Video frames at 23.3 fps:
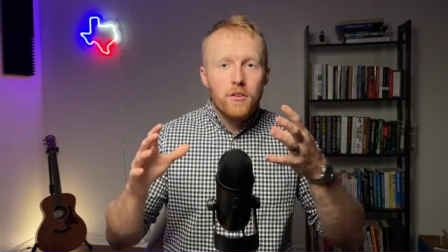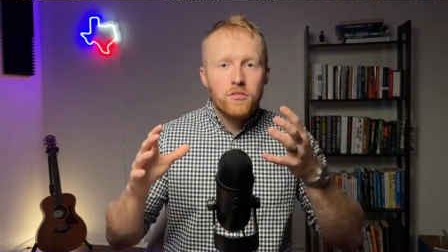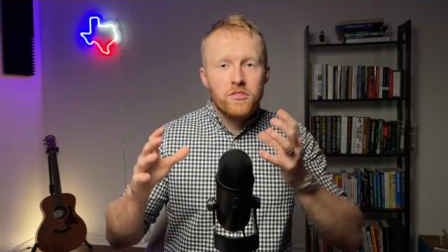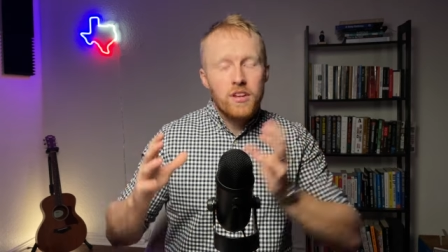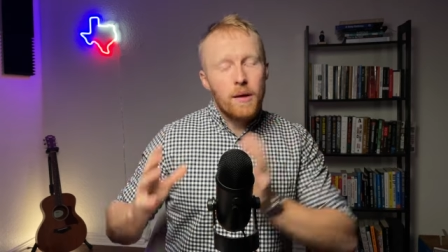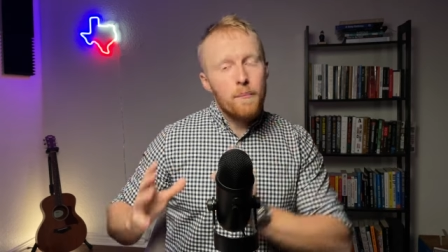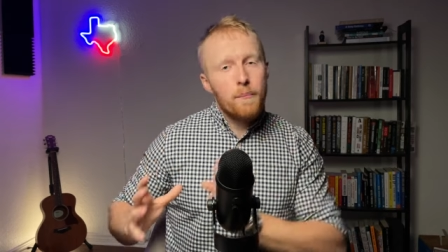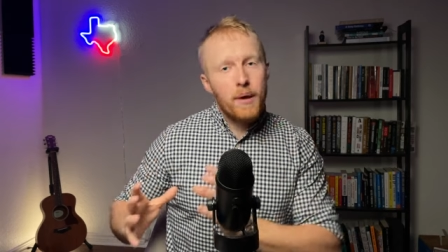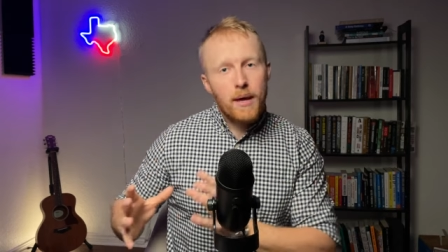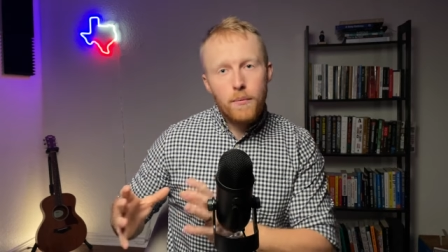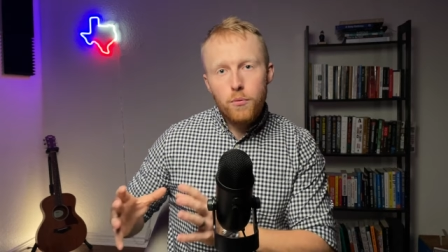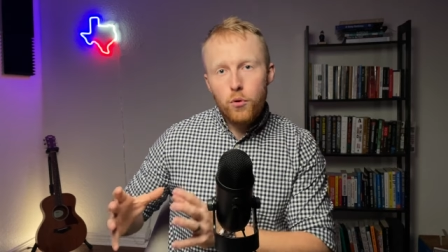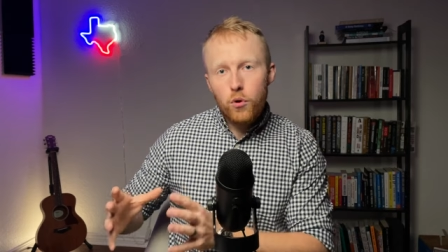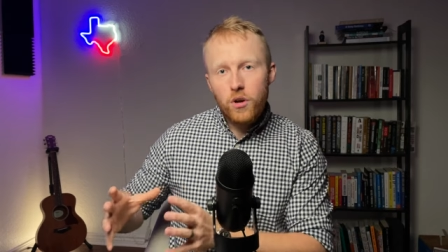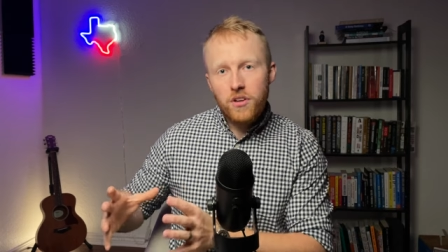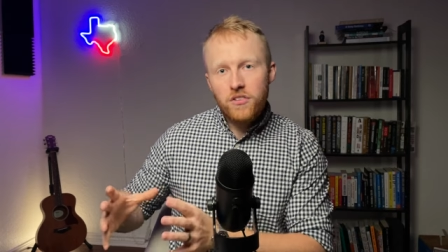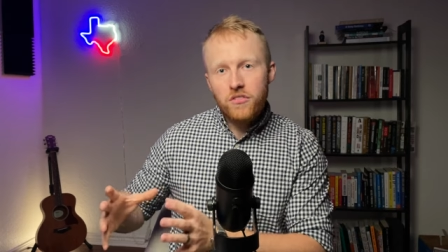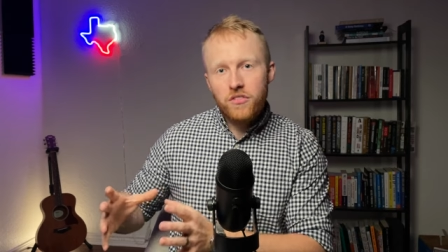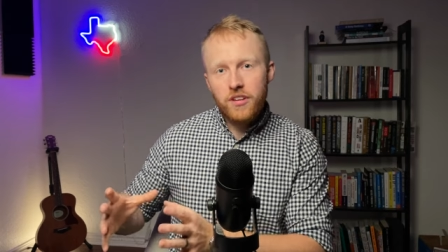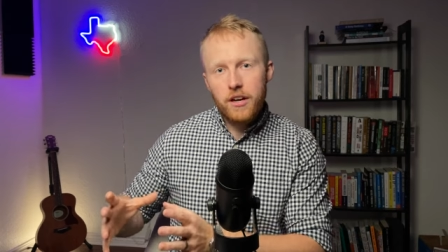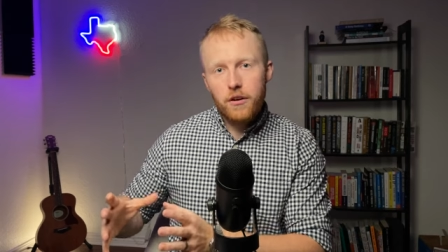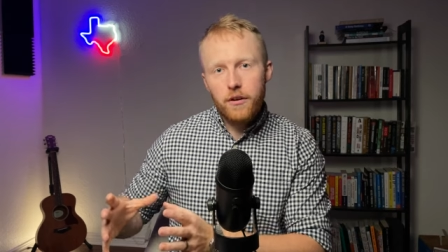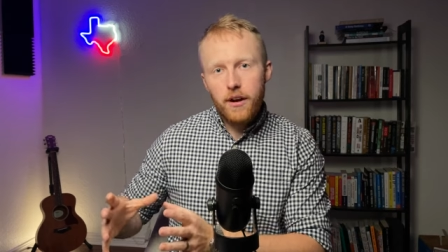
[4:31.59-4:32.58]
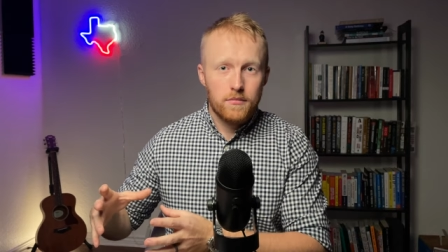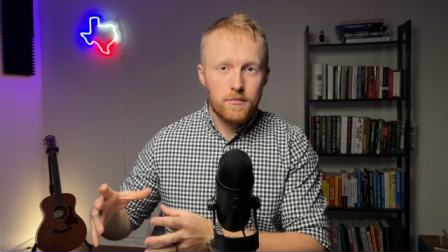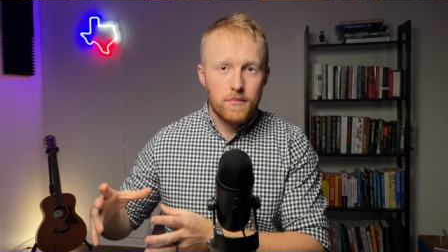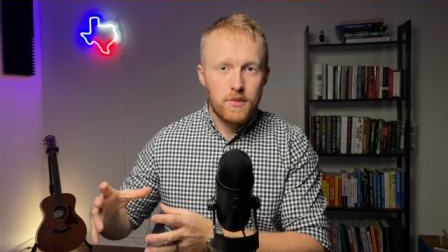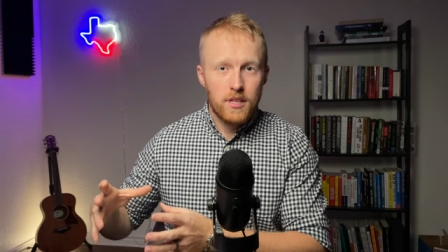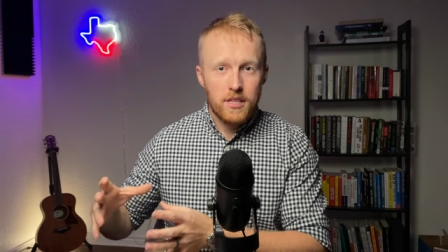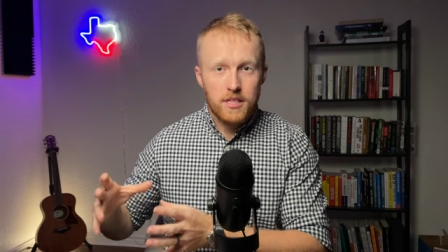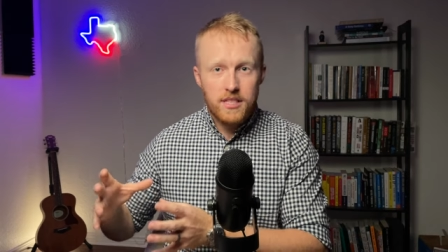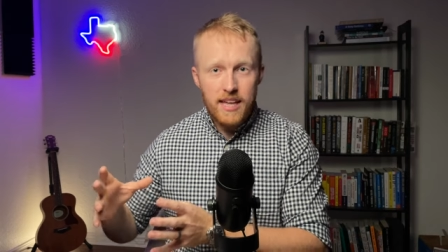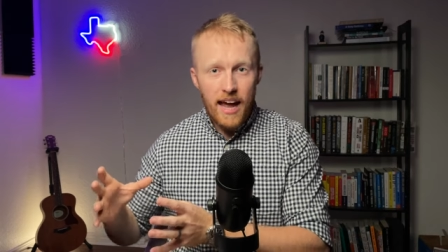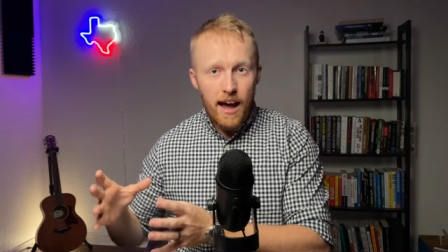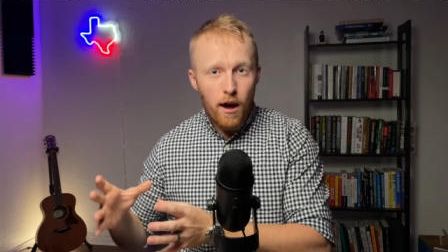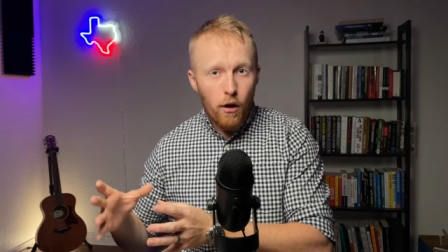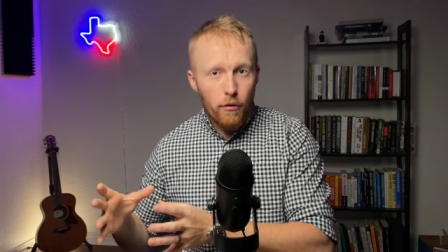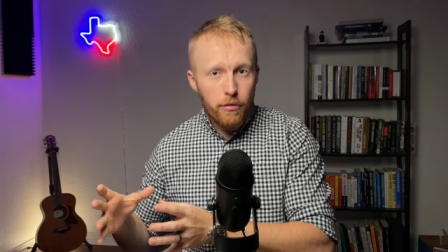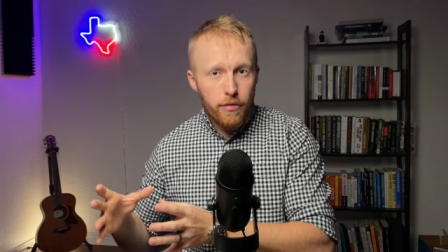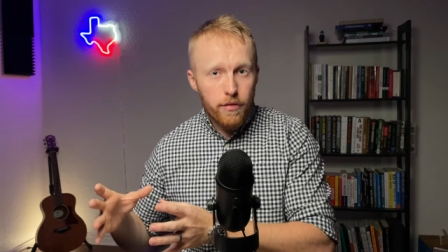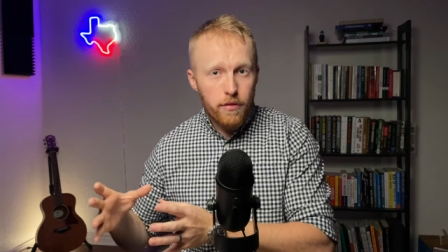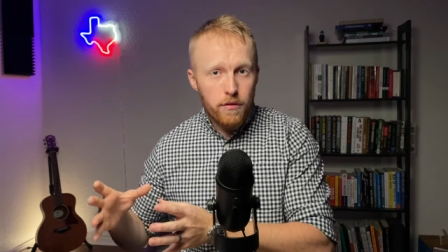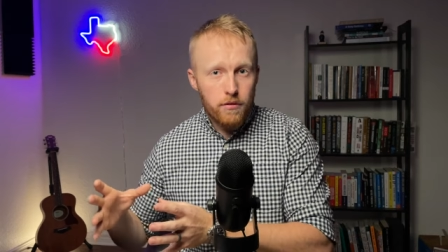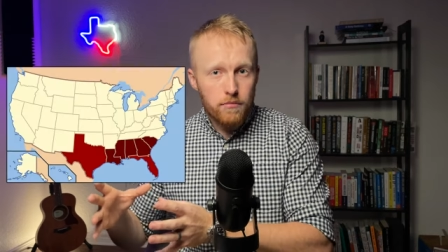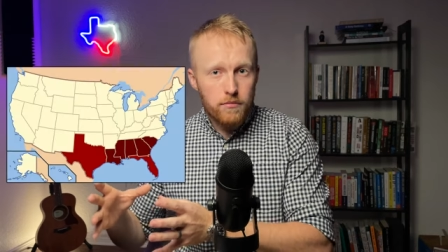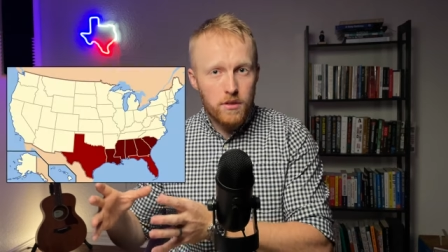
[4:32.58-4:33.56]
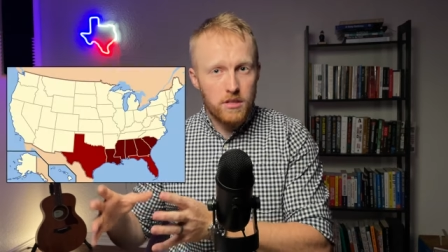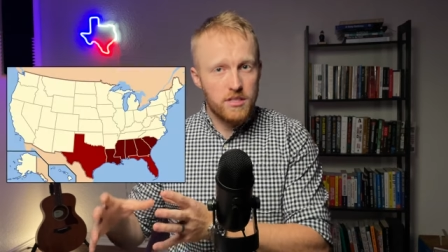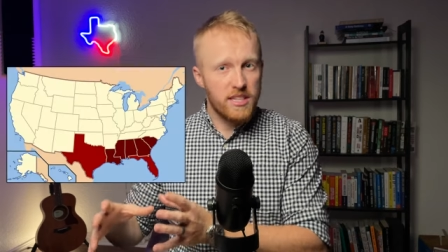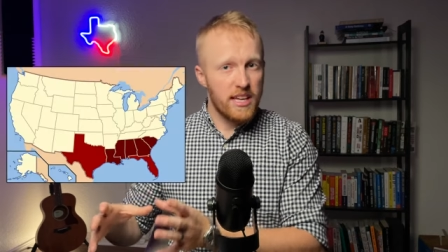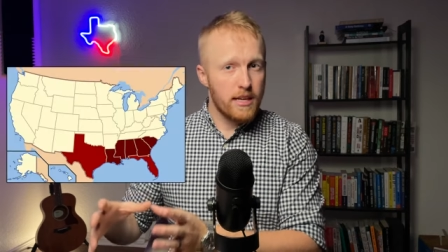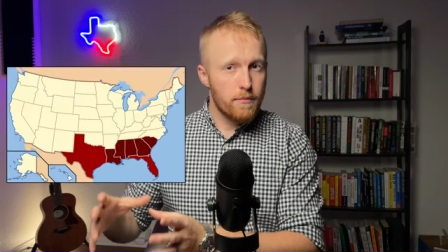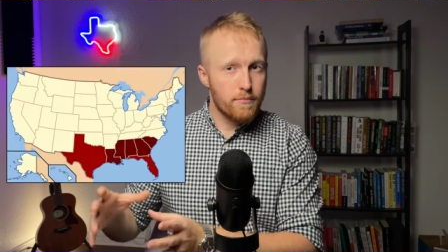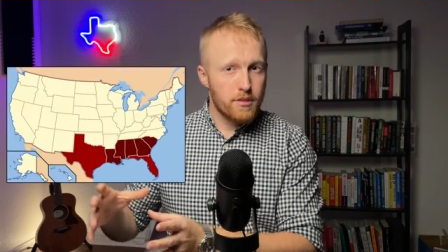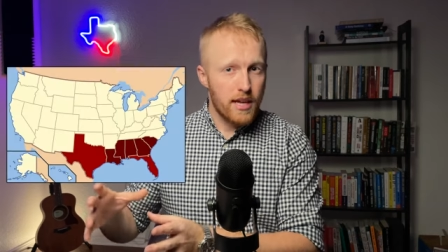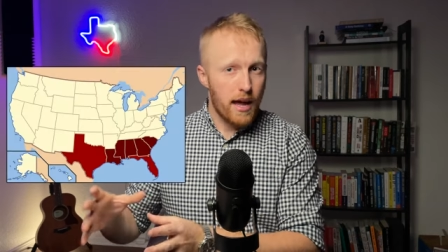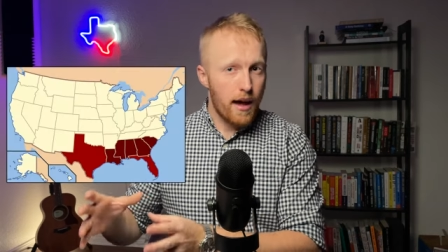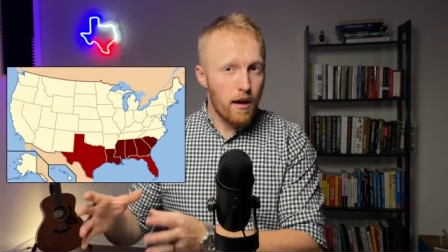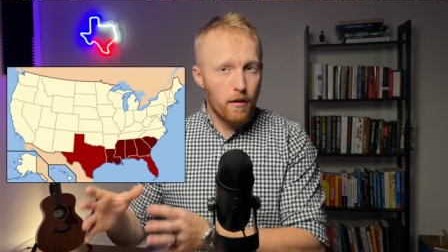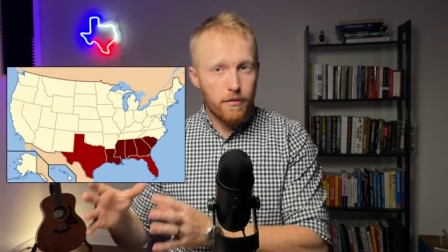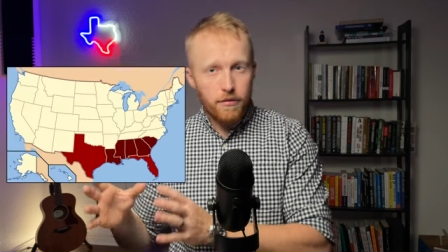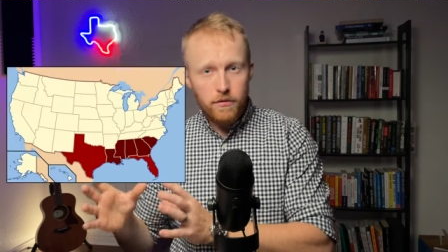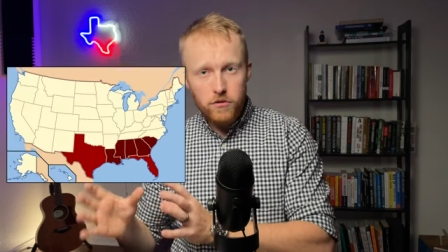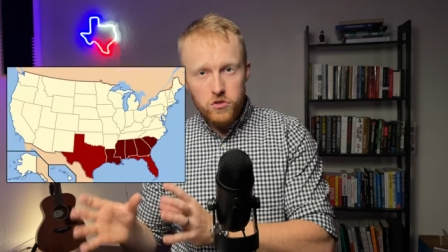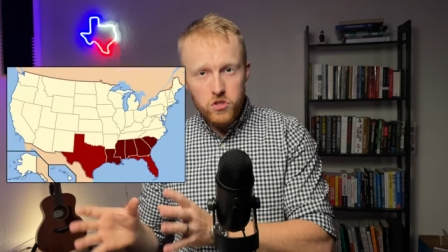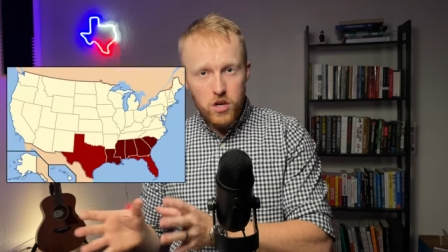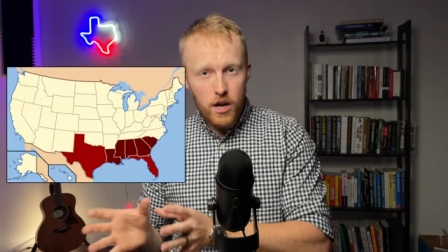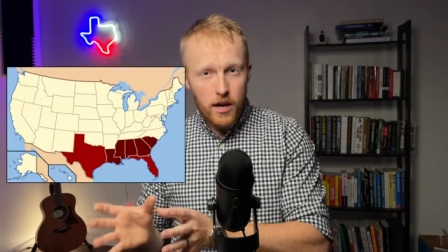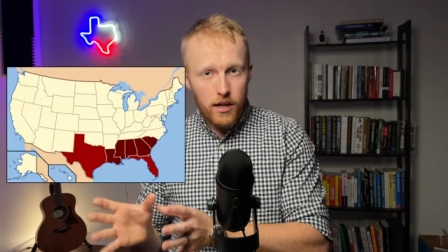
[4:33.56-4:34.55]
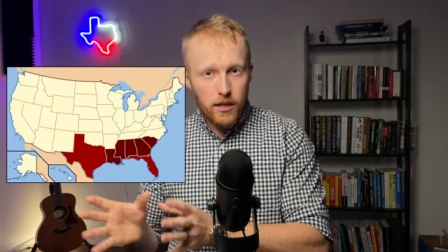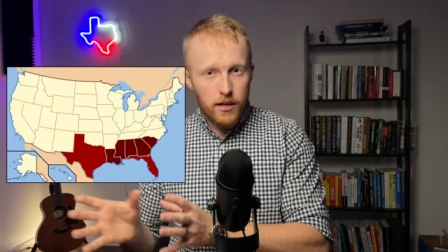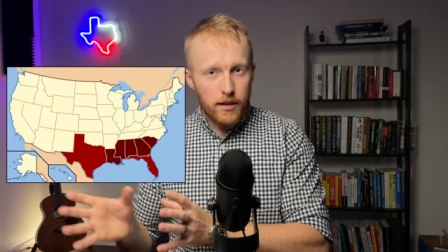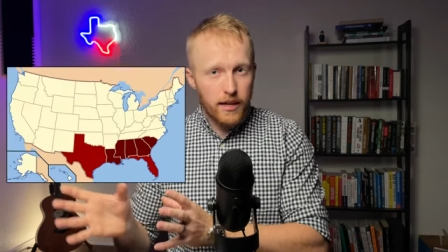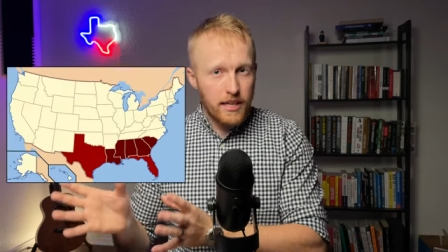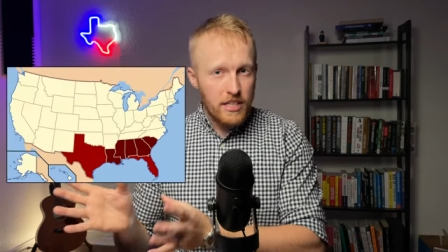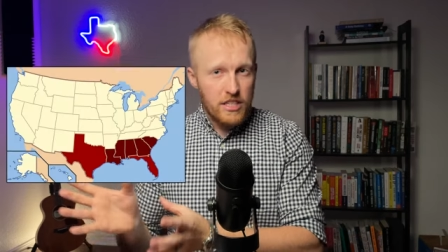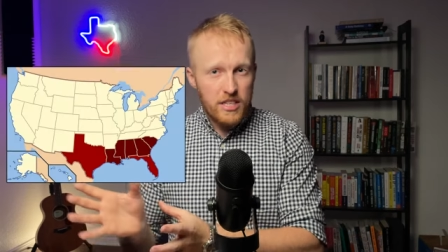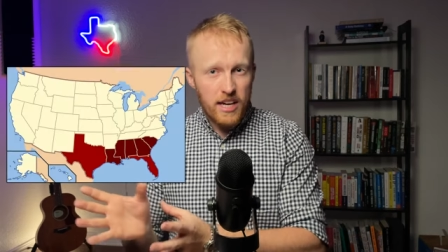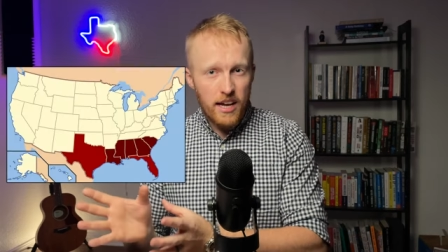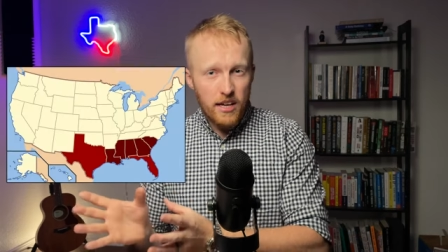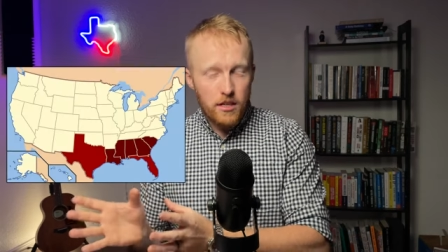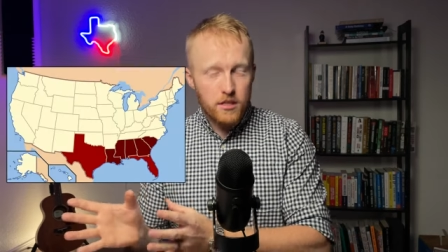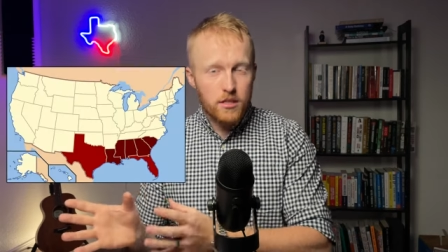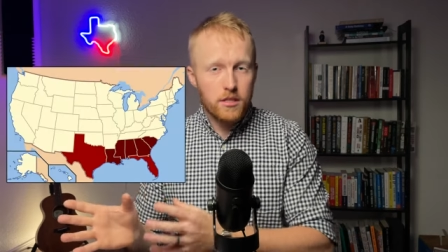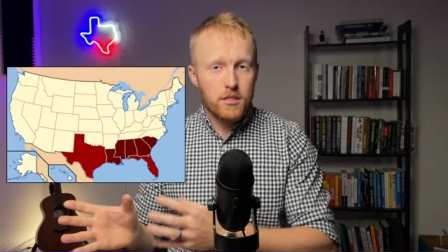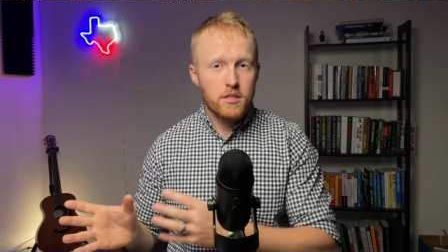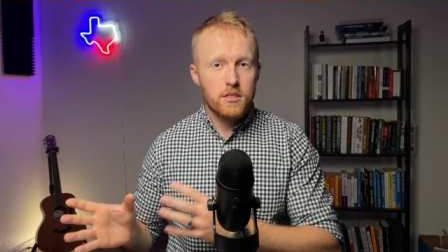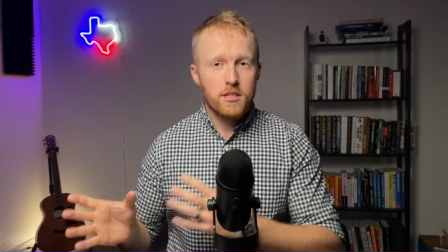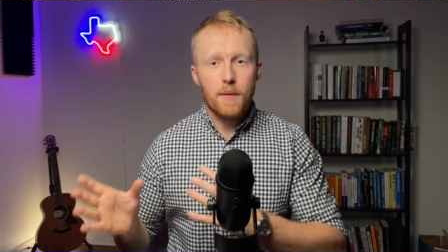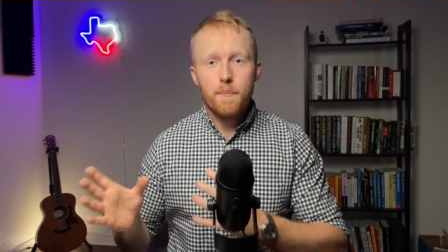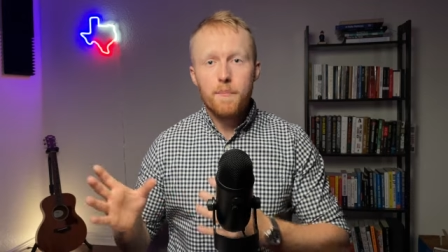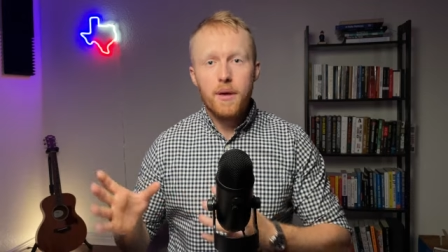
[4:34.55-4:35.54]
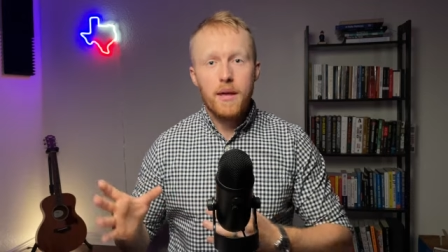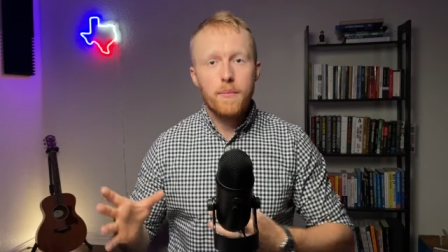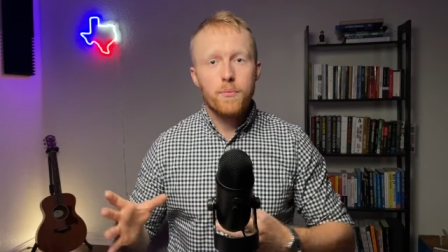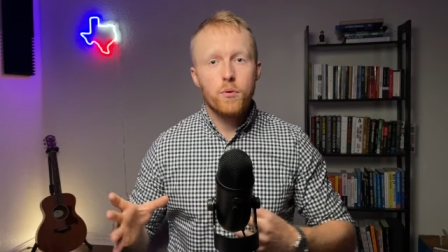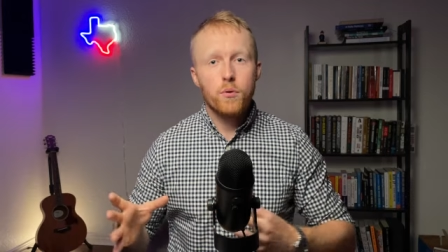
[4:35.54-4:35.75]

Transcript: Some people consider it the South, the deep South, Tyler, East Texas. Some people